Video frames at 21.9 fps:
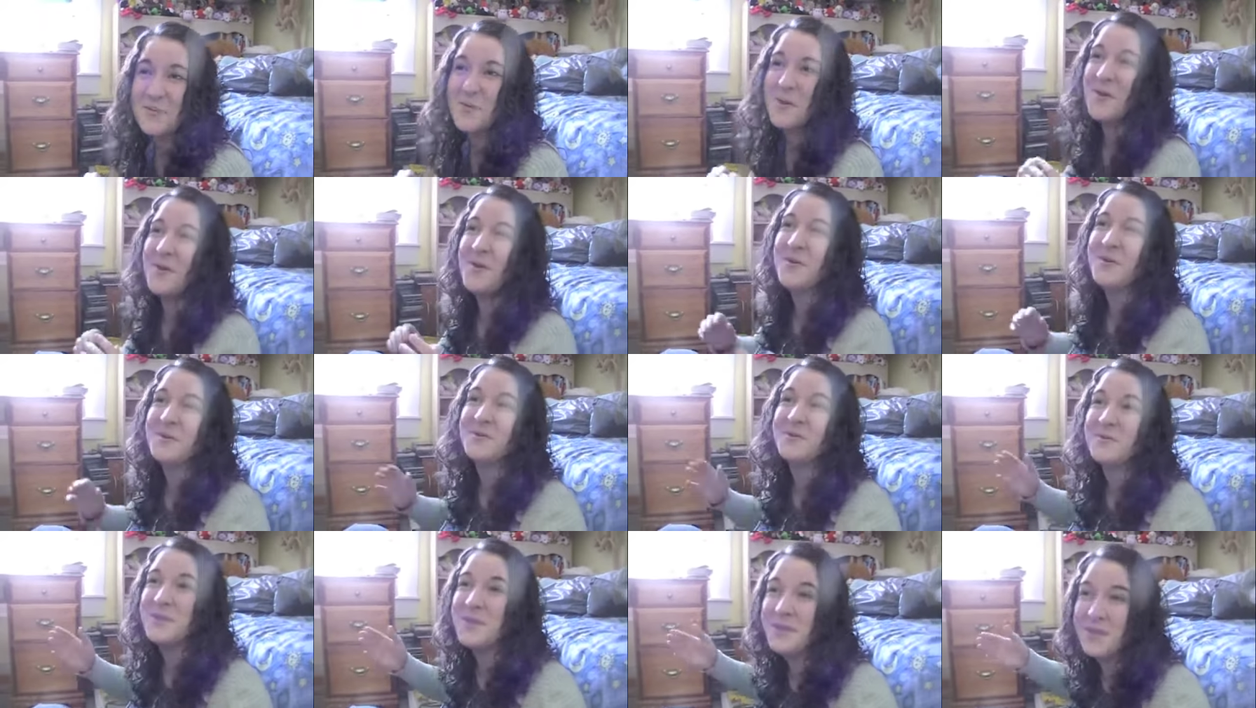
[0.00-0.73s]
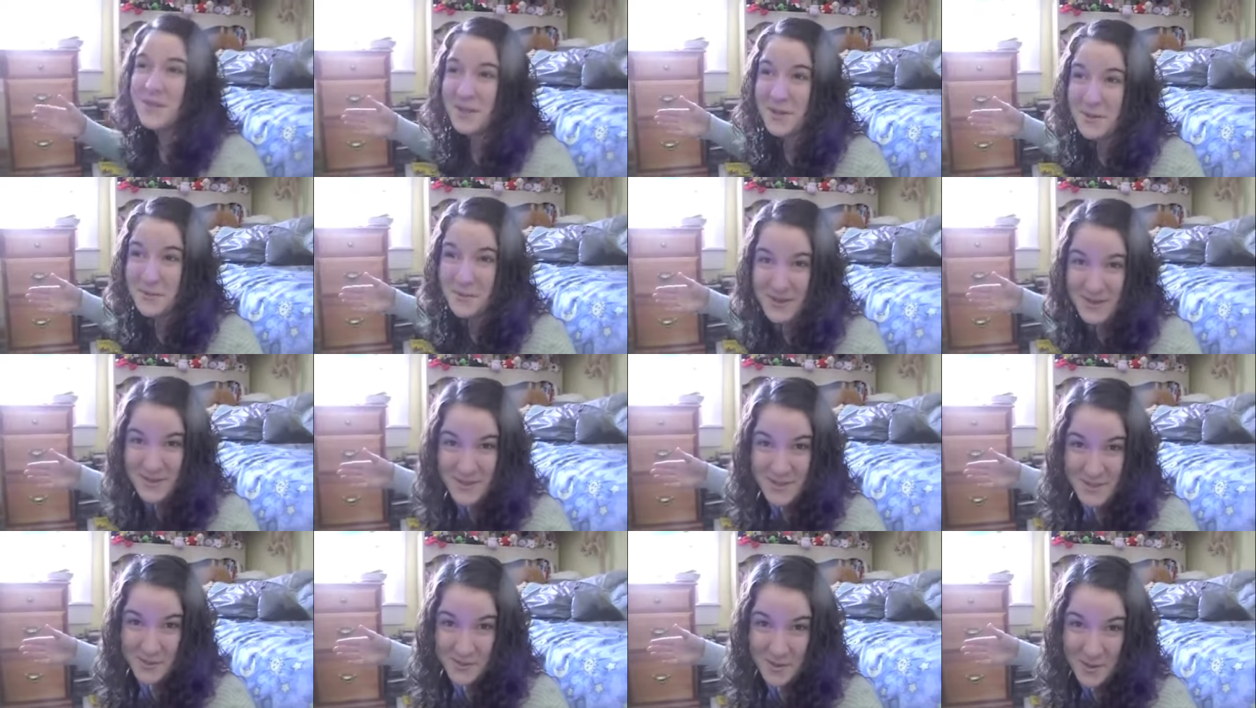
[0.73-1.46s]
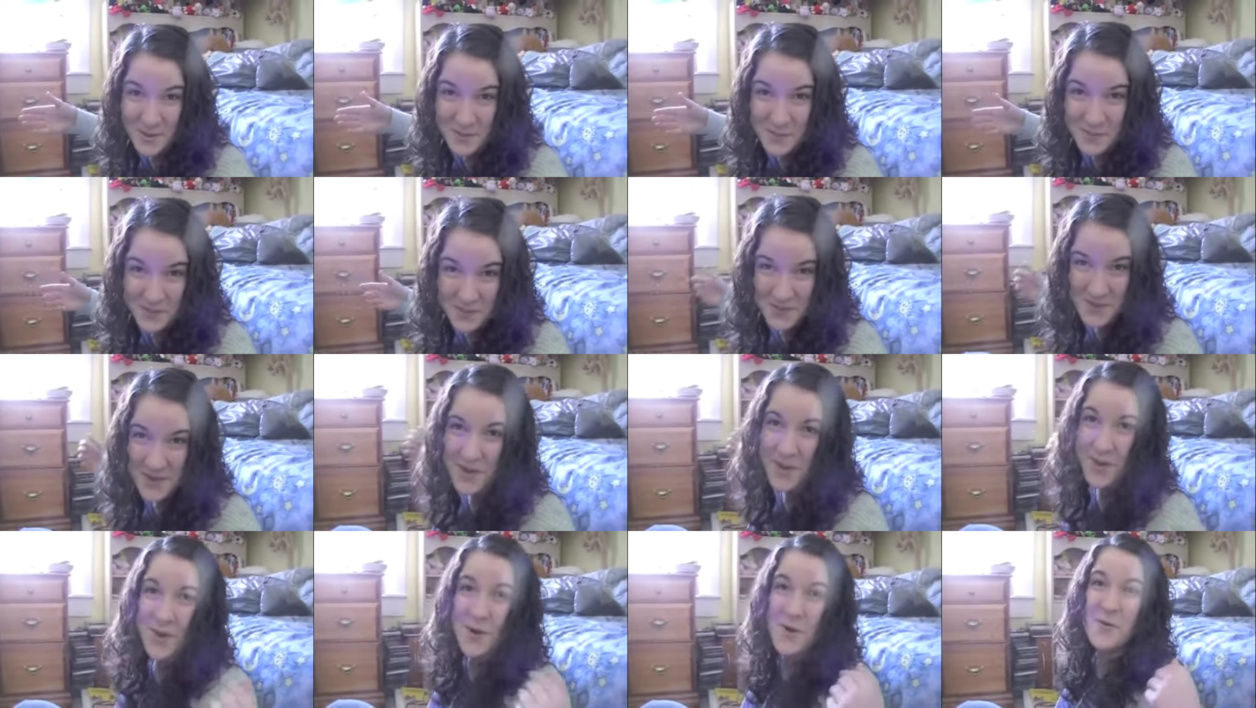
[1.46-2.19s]
You want to know what's really gonna mess you up?
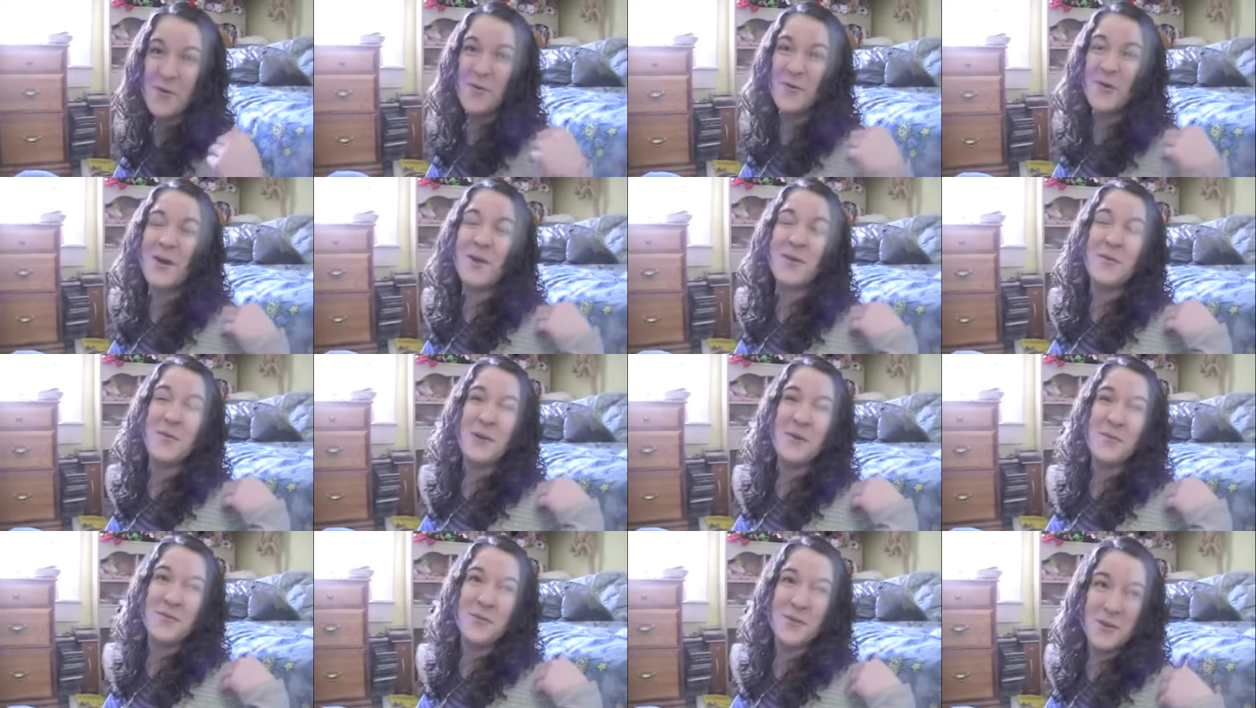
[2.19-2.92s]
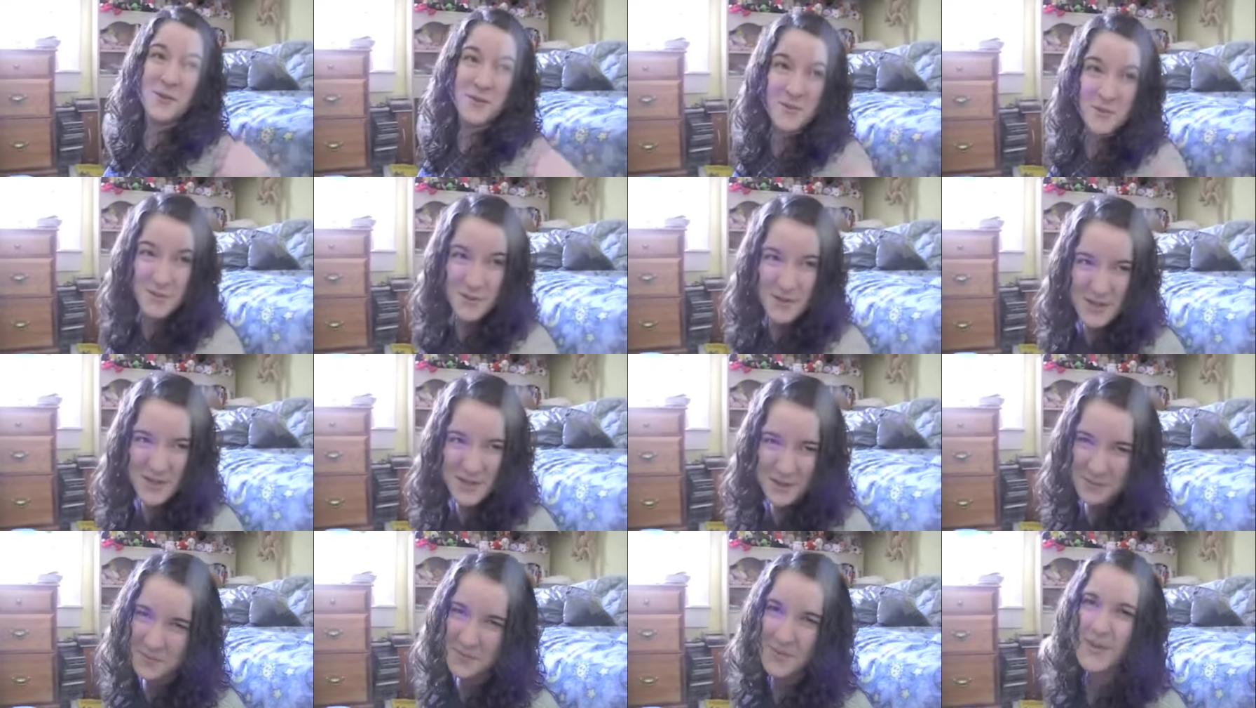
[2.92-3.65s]
Requiem for a Dream.